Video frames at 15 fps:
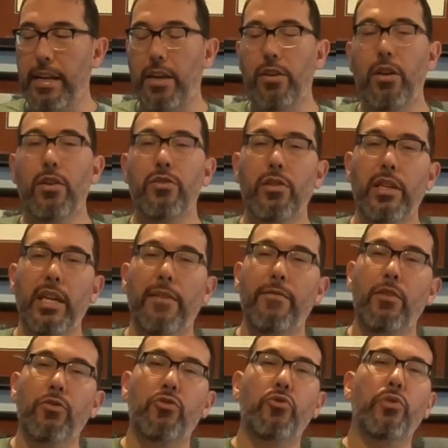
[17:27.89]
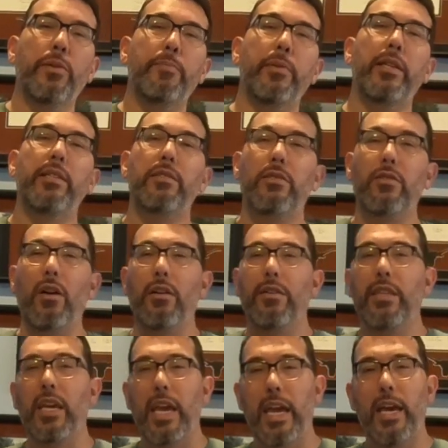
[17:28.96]
Now usually if your triplets start on
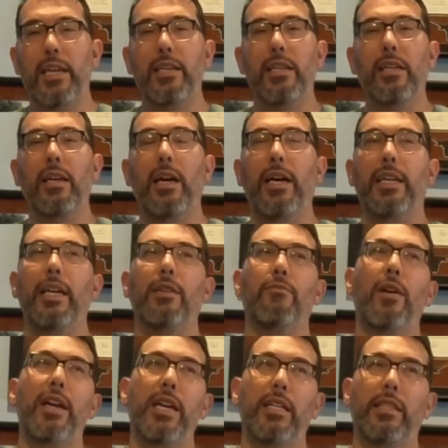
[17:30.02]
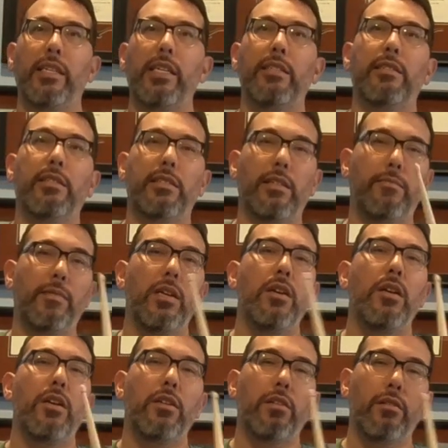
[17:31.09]
the and, again, right hand lead system,
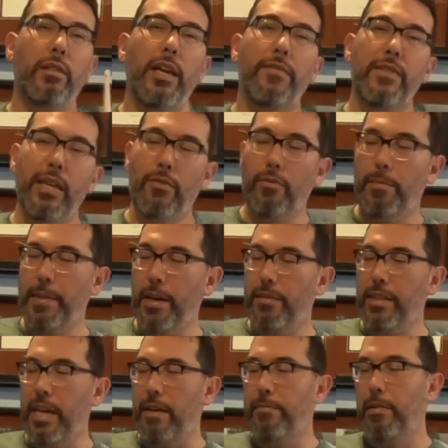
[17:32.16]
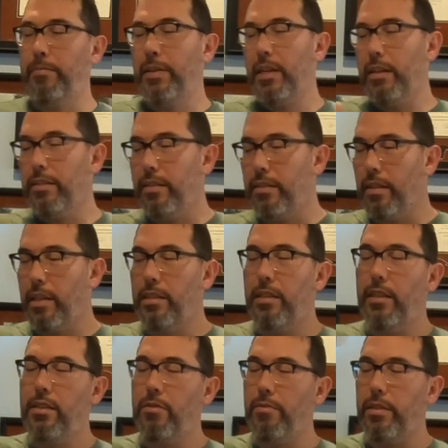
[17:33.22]
your left hand would be on the end. But because it's a
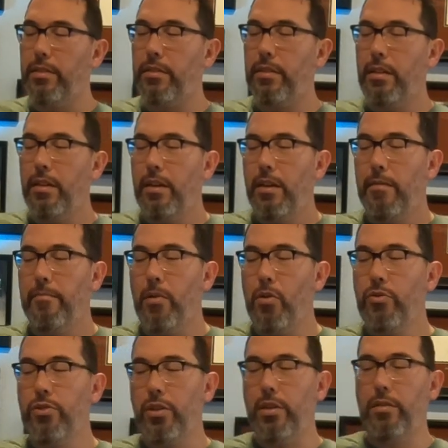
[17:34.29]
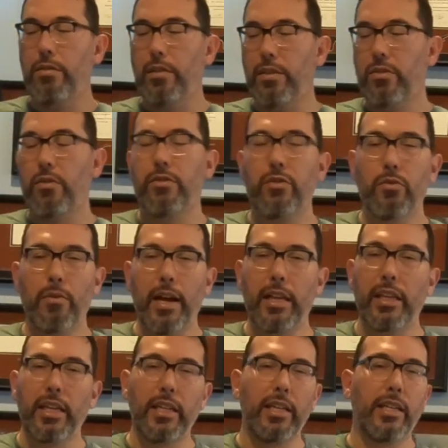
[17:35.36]
continuous motion, let's go and do right
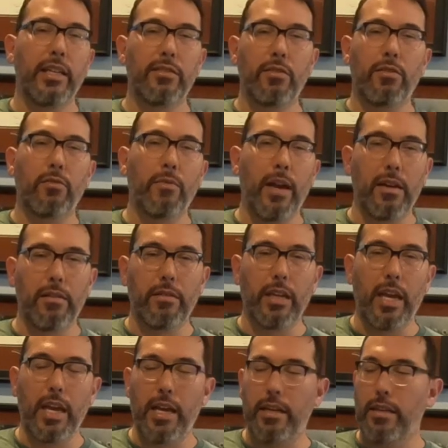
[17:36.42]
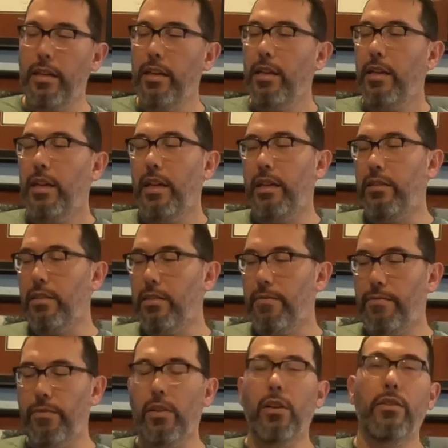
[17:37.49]
lead. It ends on the right on the and. It just
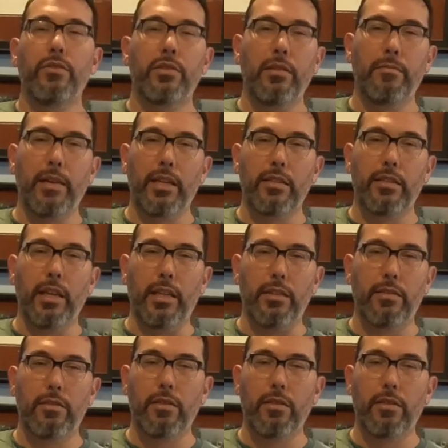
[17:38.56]
flows and makes sense.